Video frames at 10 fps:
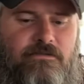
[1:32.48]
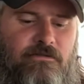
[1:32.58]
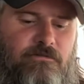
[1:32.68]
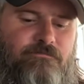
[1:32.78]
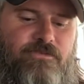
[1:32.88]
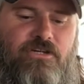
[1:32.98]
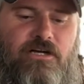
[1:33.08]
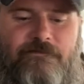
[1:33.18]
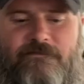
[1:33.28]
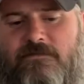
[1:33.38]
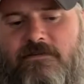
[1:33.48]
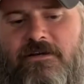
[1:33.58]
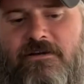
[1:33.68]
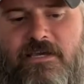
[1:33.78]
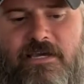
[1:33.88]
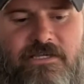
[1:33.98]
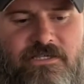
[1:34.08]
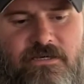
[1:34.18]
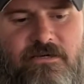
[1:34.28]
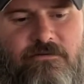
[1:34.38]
little soft carrying case.